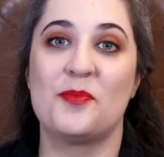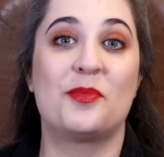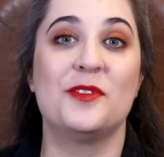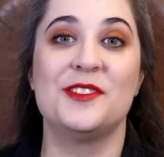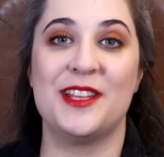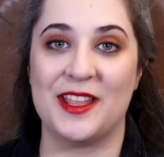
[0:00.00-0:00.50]

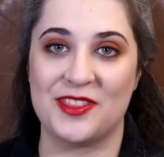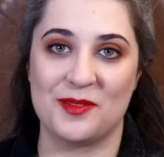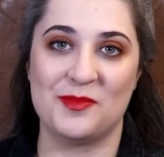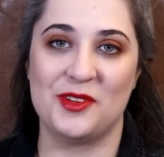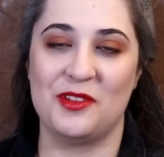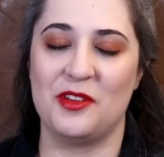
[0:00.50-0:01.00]
present
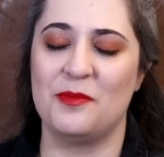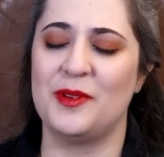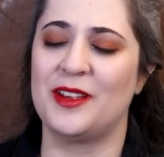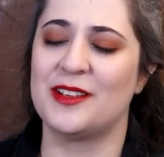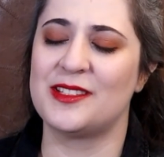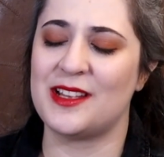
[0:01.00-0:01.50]
them to you
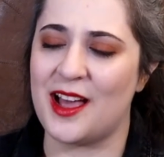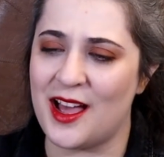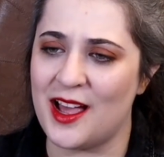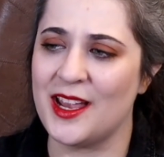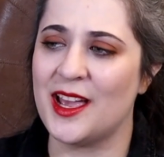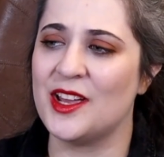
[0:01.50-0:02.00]
because
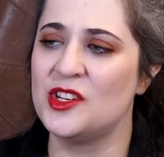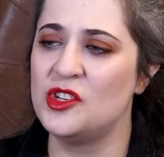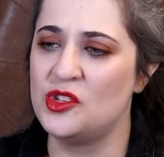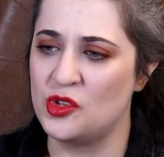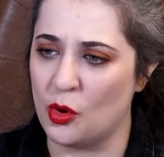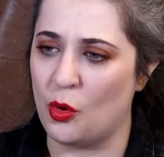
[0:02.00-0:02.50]
I
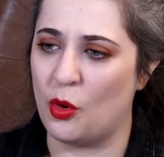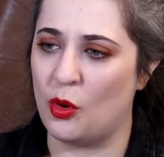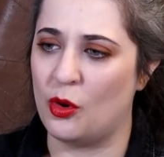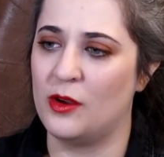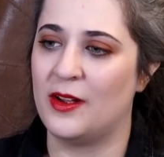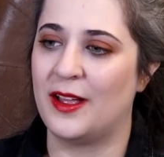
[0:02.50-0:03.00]

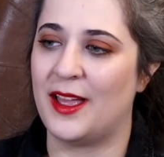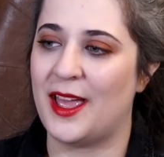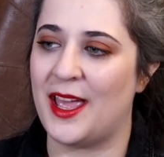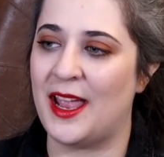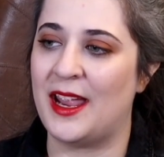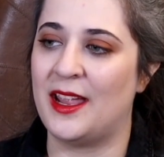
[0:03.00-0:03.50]
adore
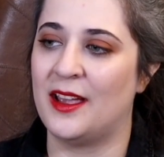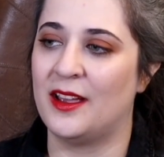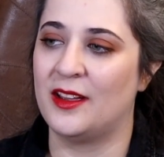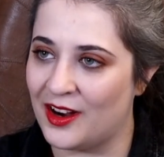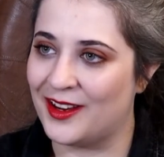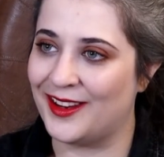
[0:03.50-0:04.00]
a
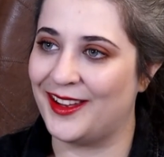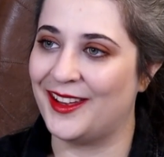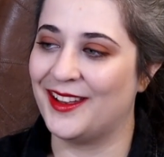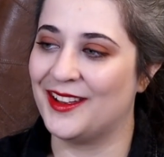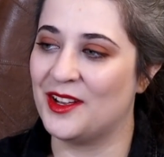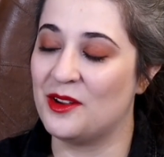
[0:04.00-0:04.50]

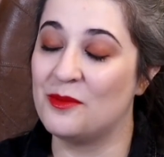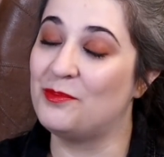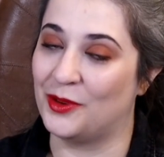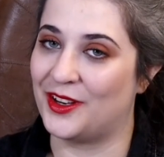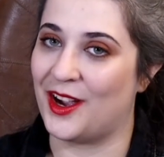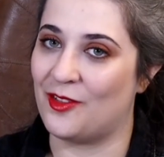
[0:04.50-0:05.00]
ugly
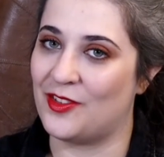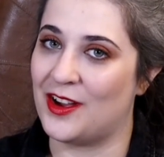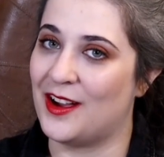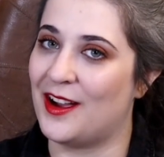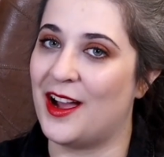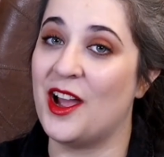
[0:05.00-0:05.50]
book
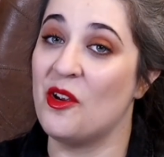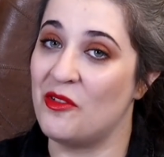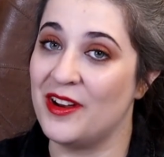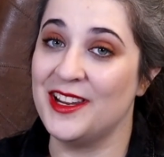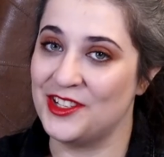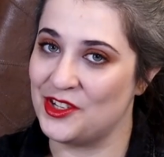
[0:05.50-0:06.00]
cover. I
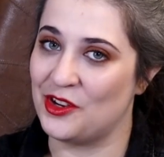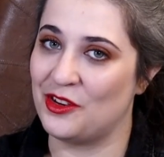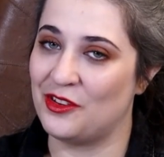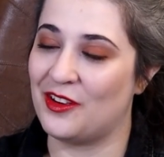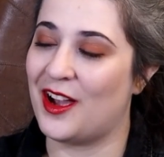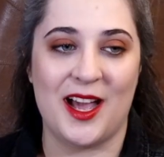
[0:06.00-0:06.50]
really
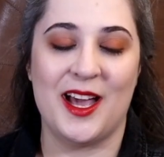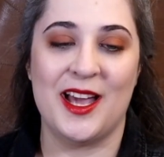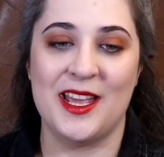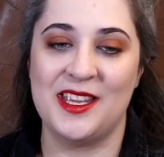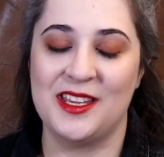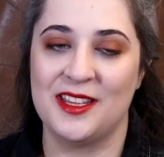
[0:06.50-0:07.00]
do.
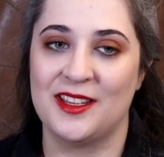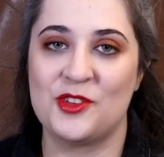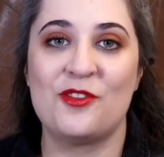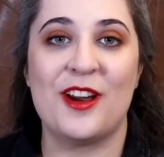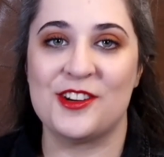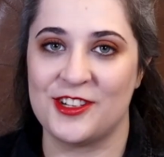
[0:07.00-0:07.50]
I
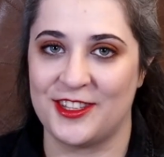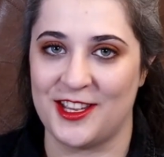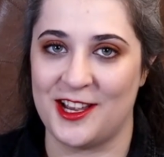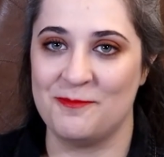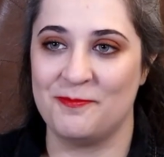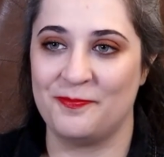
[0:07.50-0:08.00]
treasure
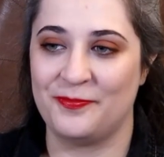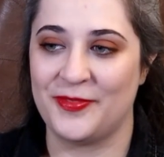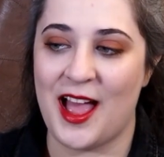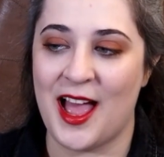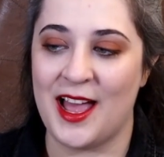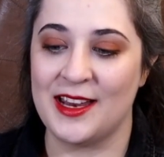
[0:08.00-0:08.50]
them
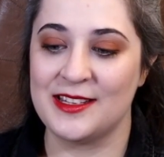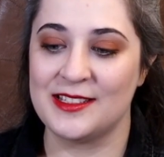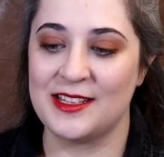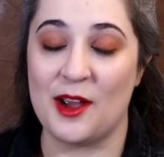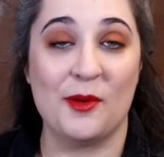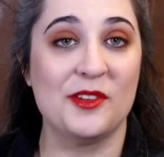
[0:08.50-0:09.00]

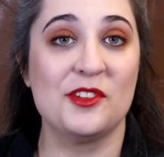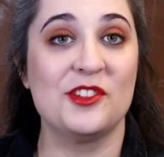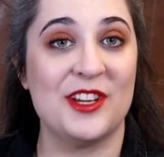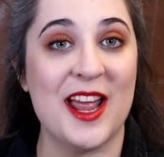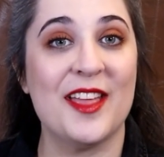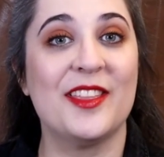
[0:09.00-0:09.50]
and I want to
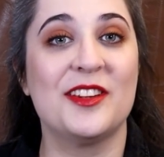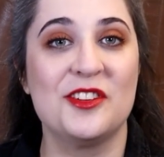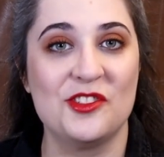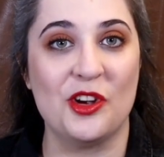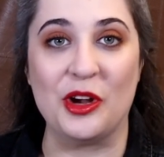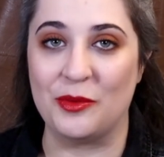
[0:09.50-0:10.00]
share
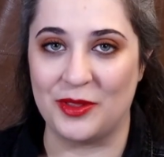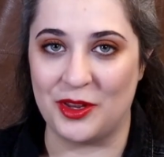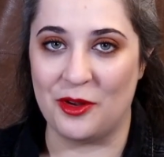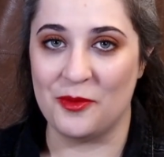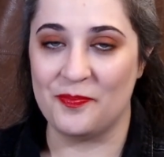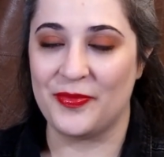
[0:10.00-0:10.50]
that joy with
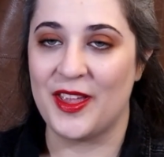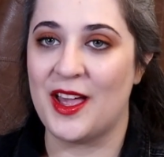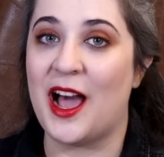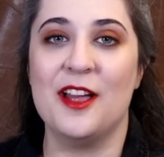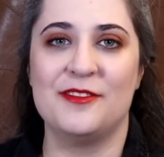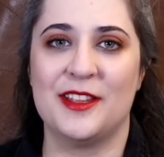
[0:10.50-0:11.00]
you.
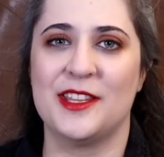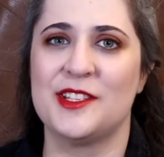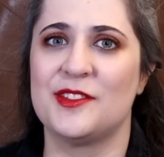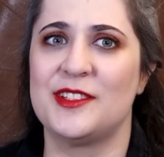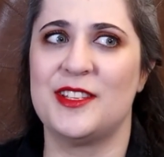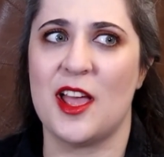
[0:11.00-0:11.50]
I've done this
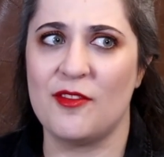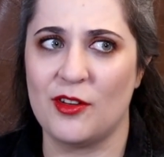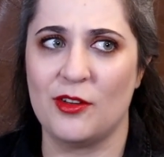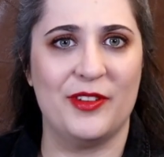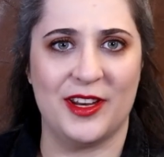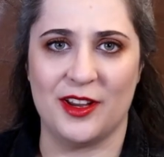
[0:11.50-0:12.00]
for
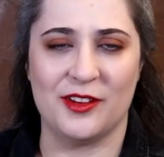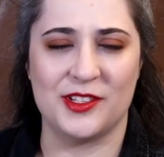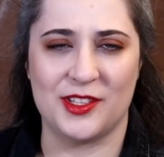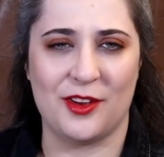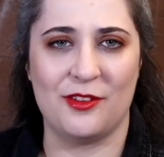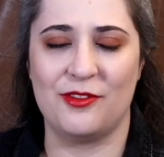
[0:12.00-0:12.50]
several videos
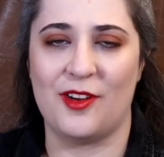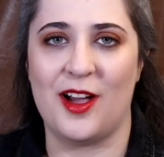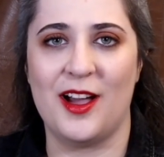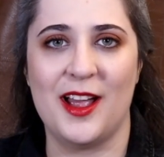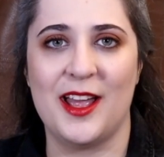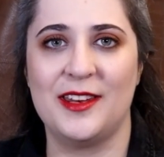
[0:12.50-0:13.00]
so far
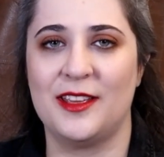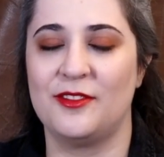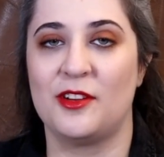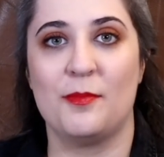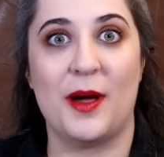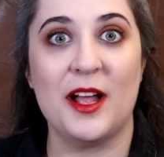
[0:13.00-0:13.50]
and
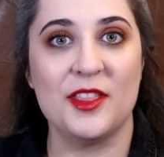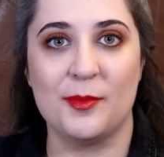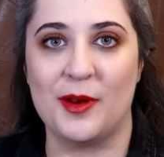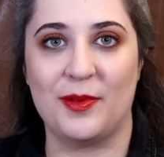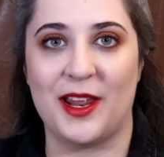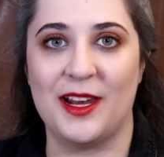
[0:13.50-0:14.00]
I've compiled them
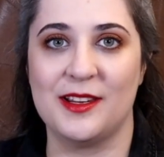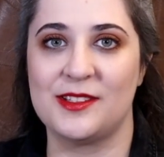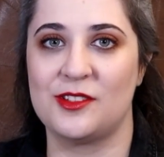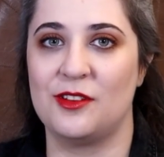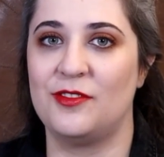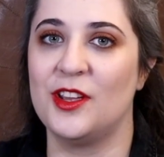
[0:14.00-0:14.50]
in a playlist,
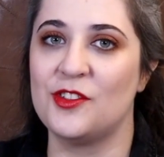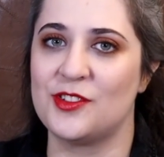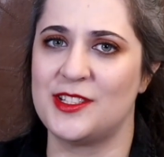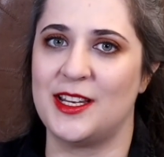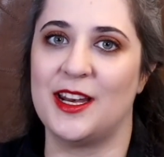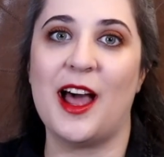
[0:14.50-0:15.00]
so if you're
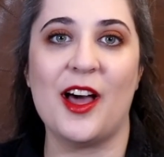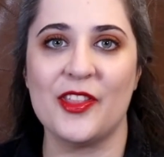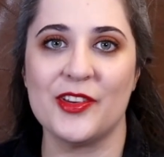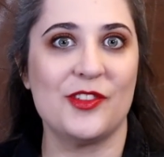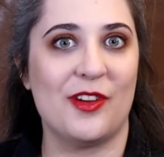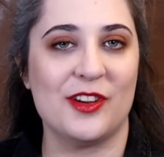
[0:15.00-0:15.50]
interested in
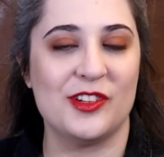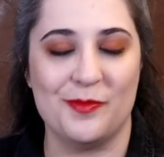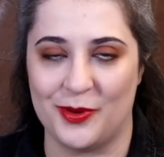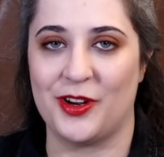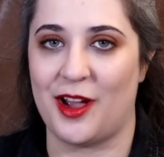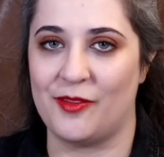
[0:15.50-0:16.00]
other trashy
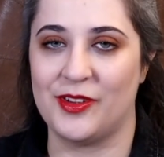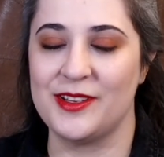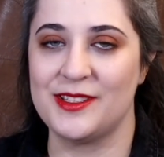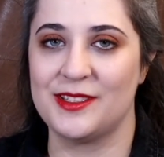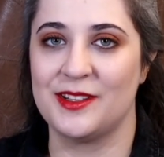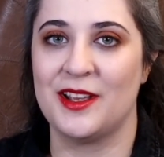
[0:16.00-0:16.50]
book
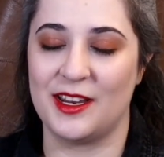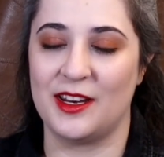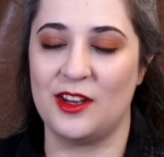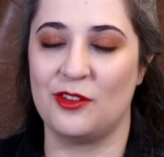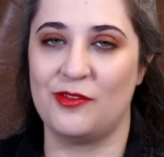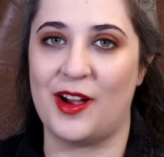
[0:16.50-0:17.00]
covers,
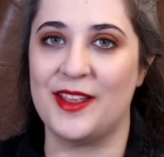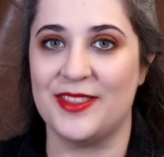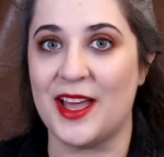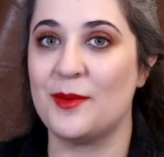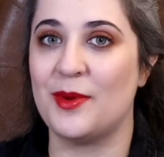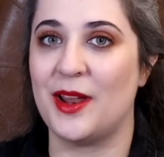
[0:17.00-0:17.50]
then you'll find that